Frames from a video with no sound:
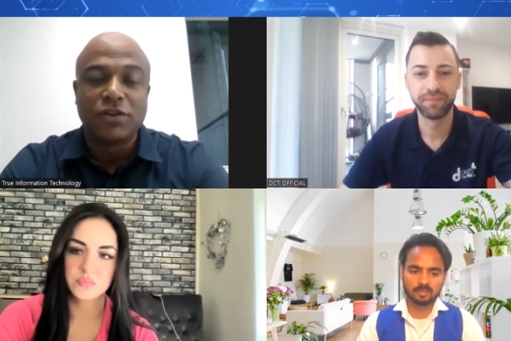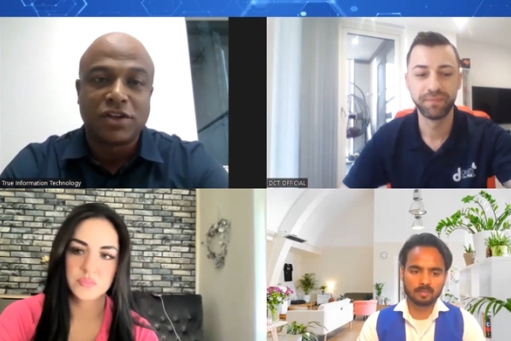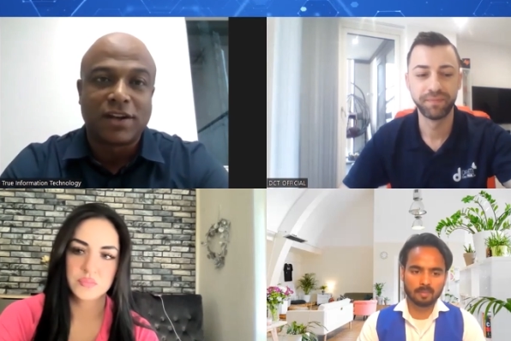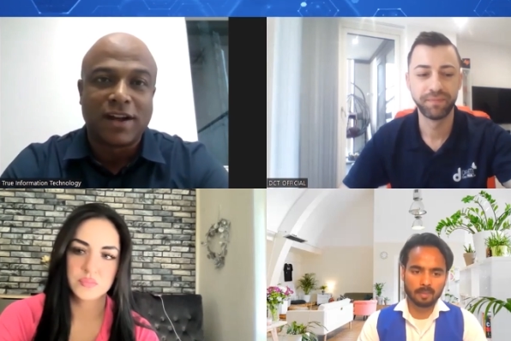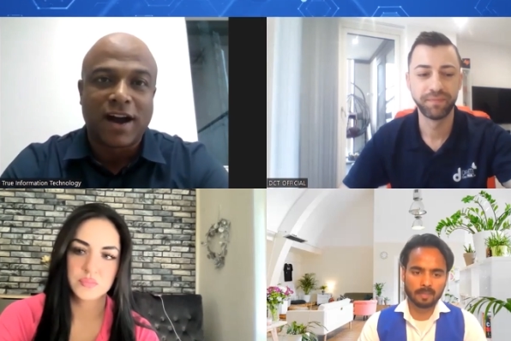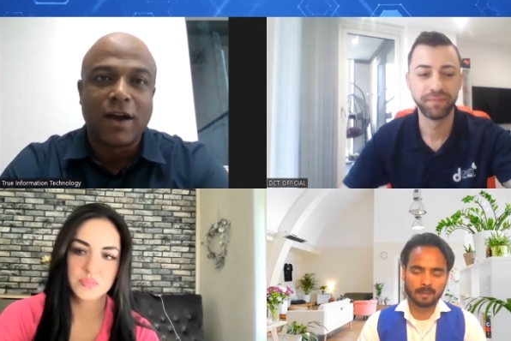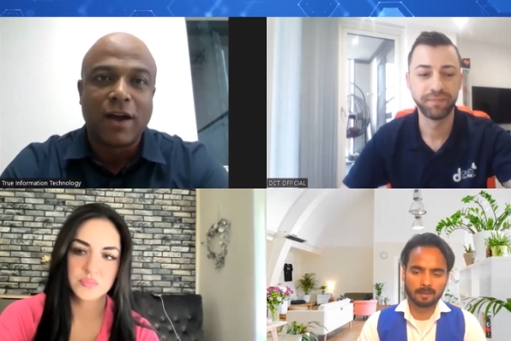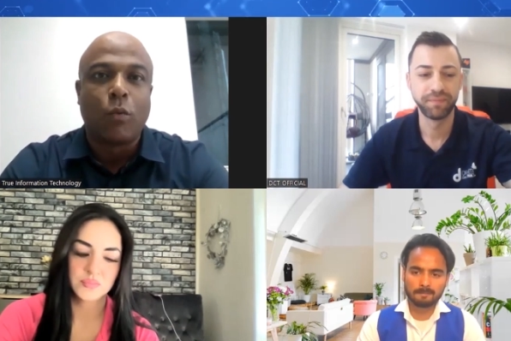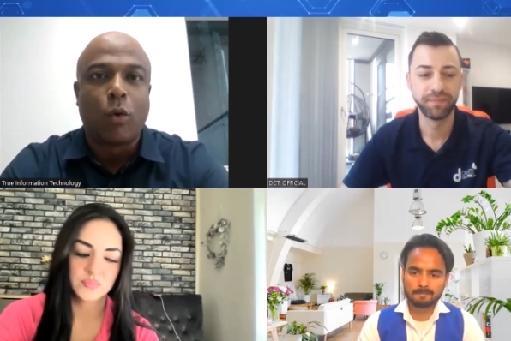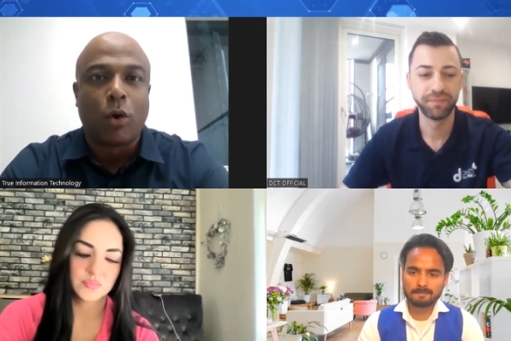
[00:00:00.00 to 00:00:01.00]
Speaker 1: vision. I
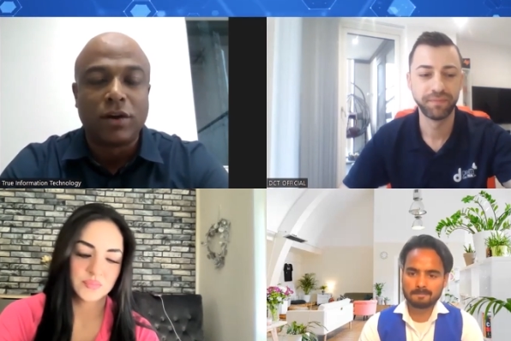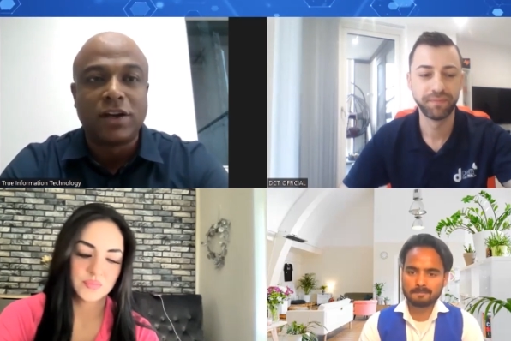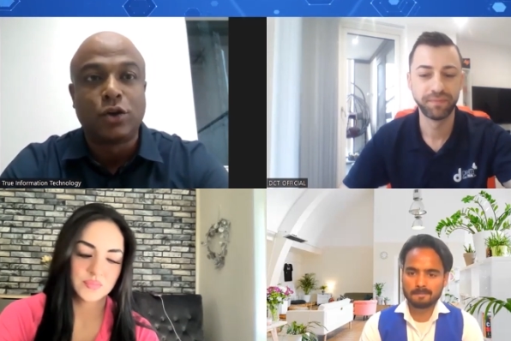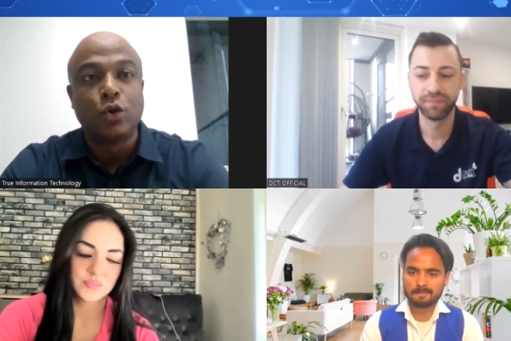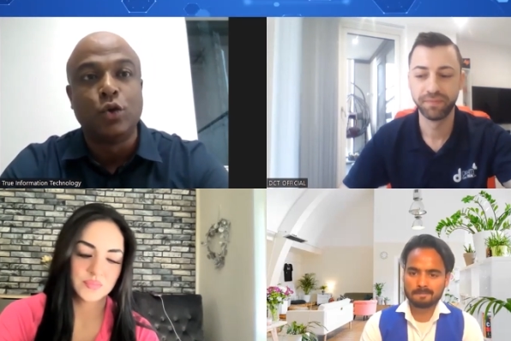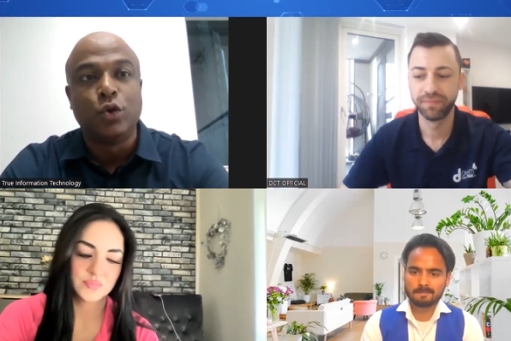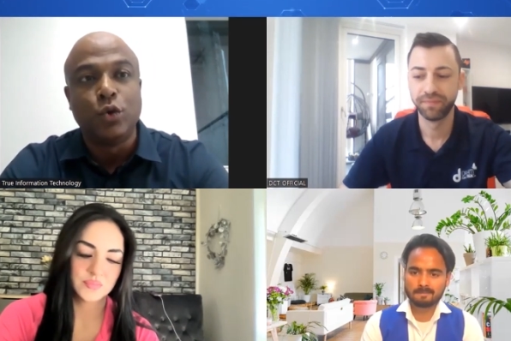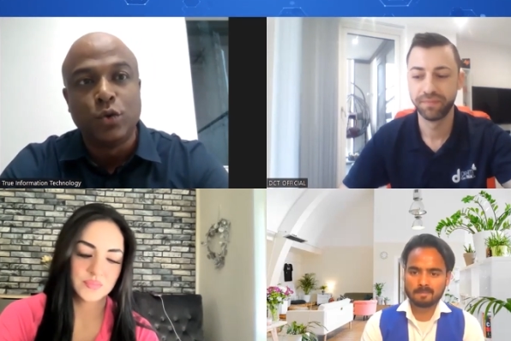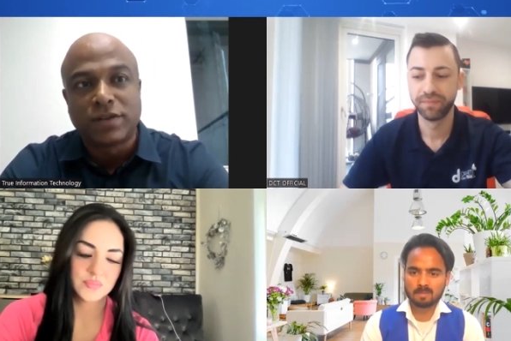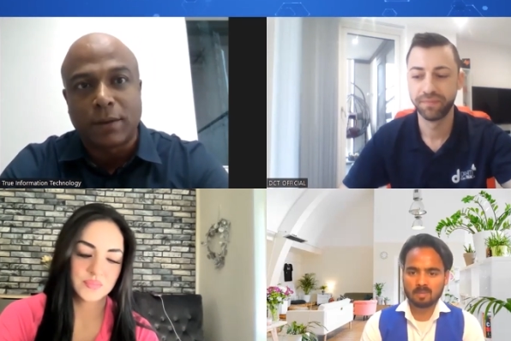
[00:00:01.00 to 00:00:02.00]
wanted to
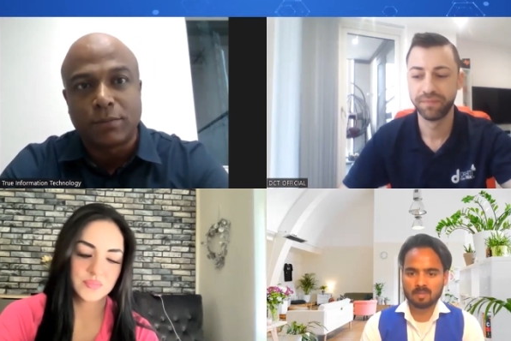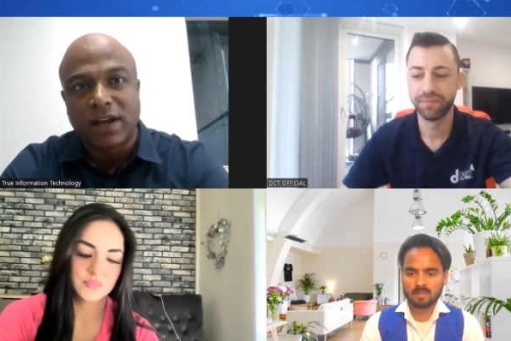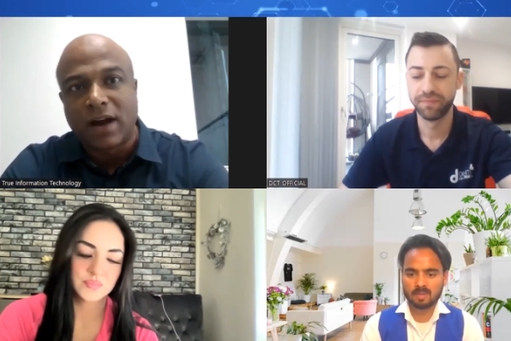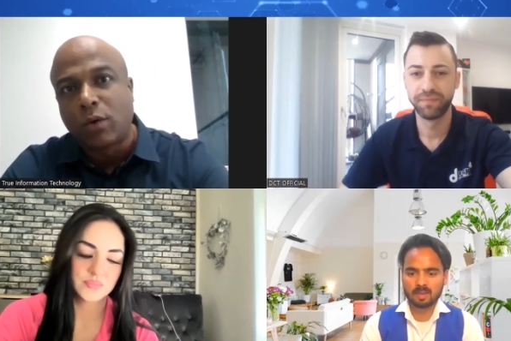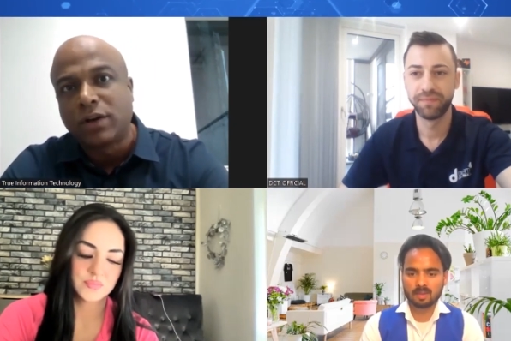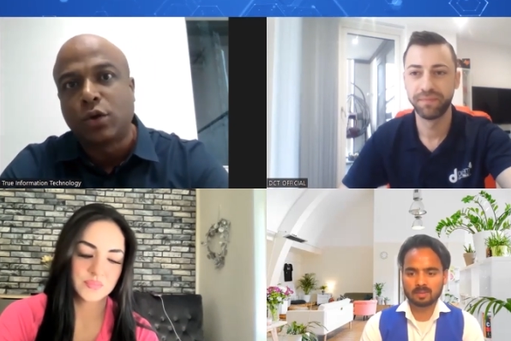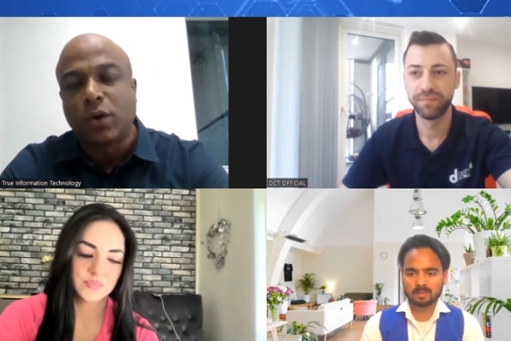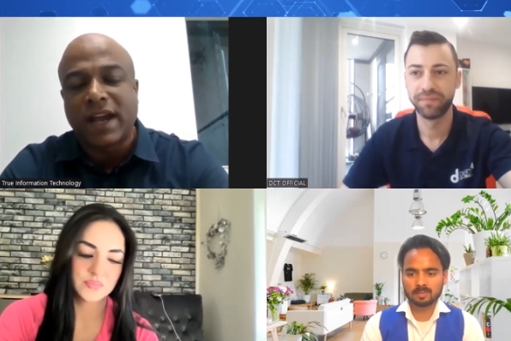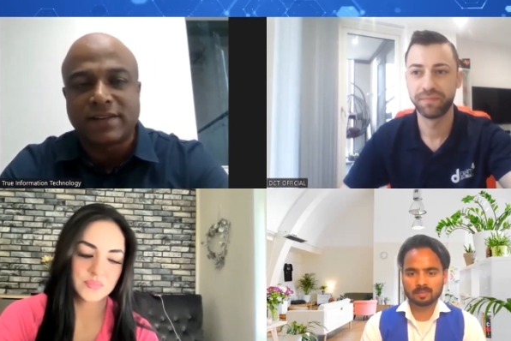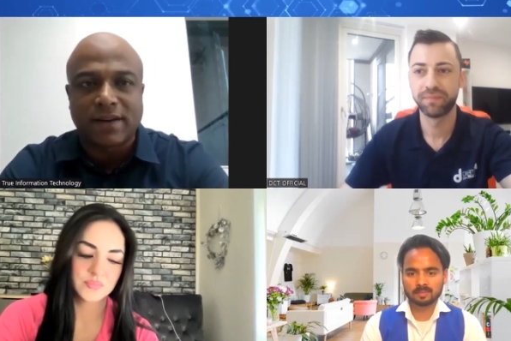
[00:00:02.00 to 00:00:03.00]
do something. I wanted to
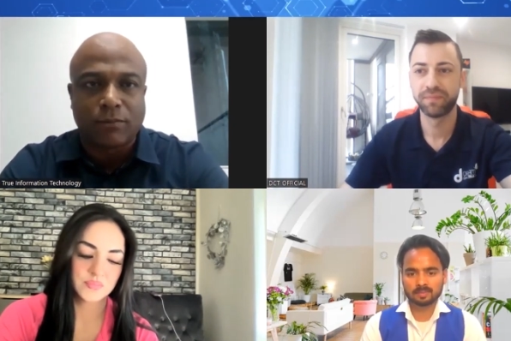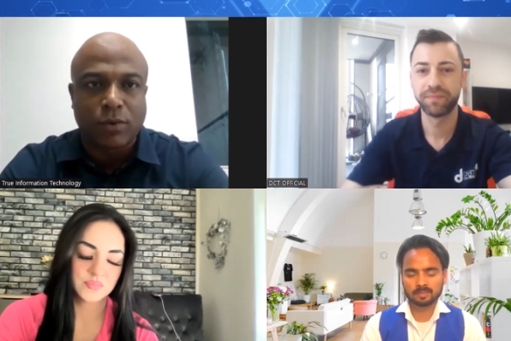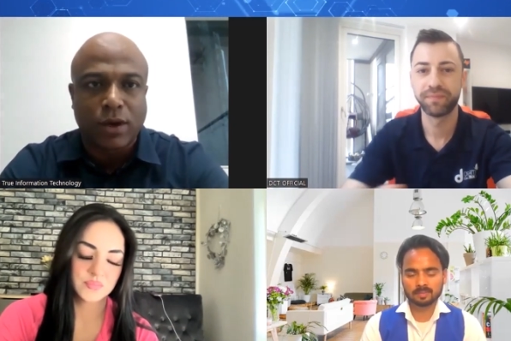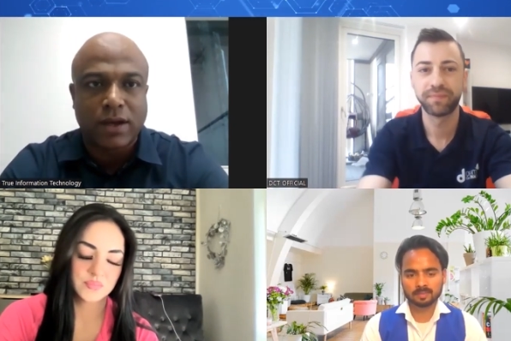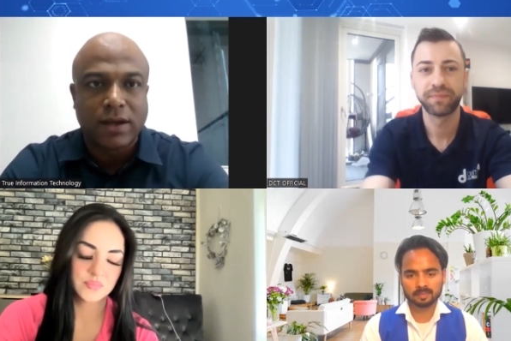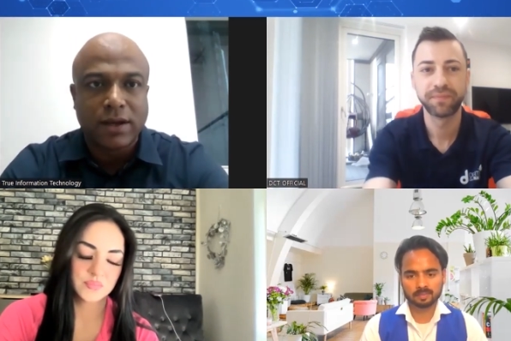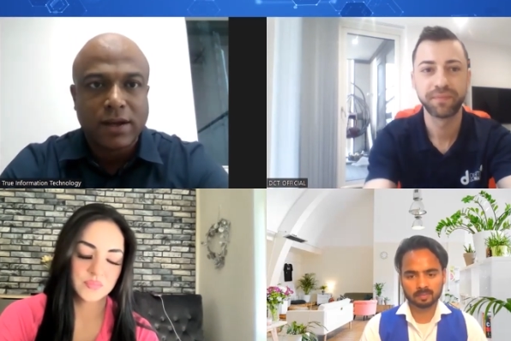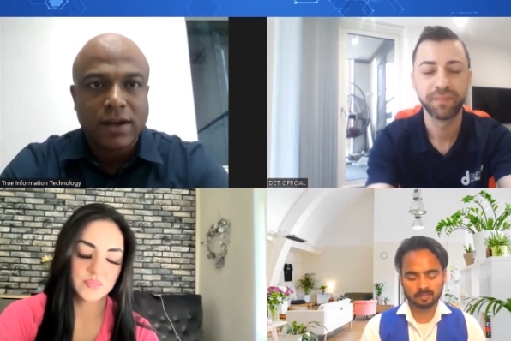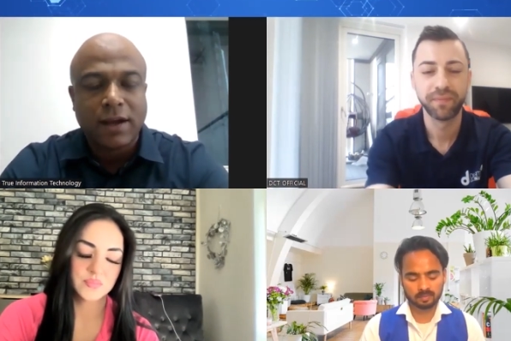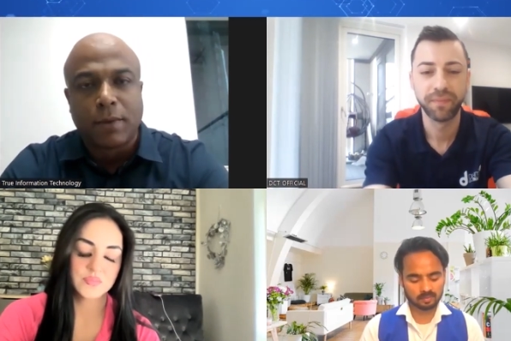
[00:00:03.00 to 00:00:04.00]
get somewhere
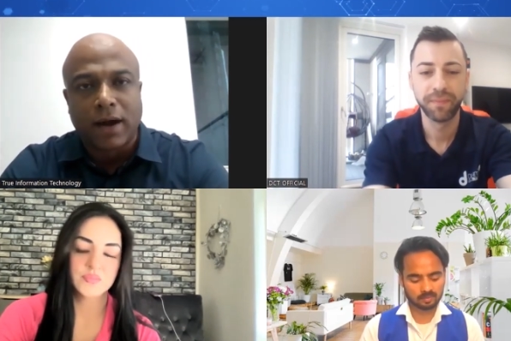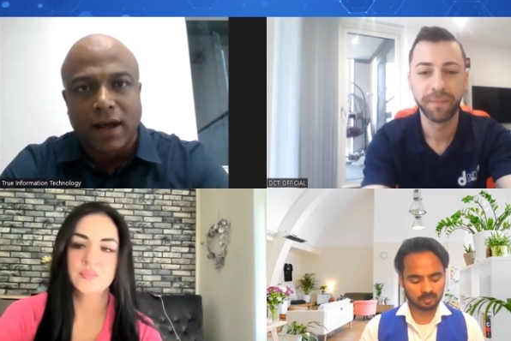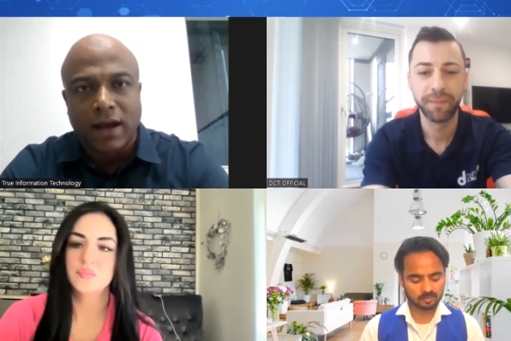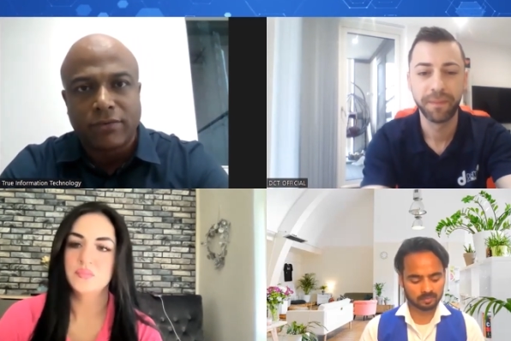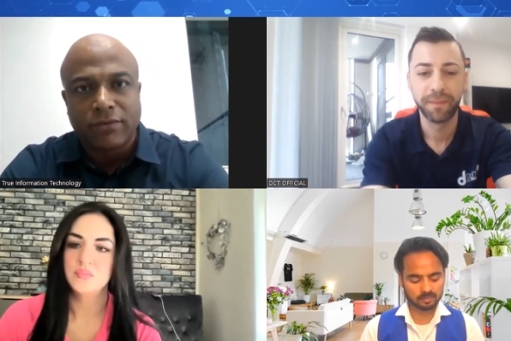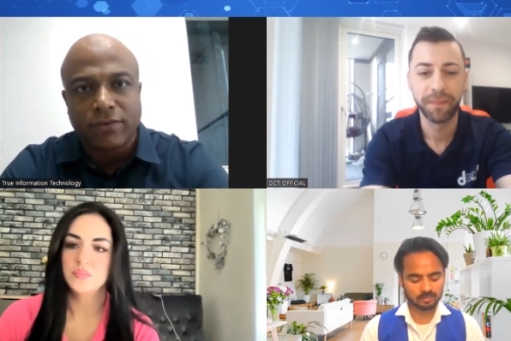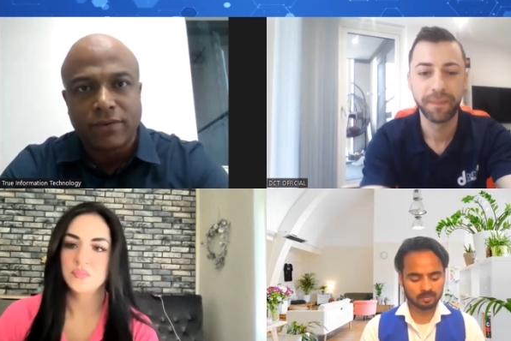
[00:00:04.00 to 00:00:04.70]
in my life.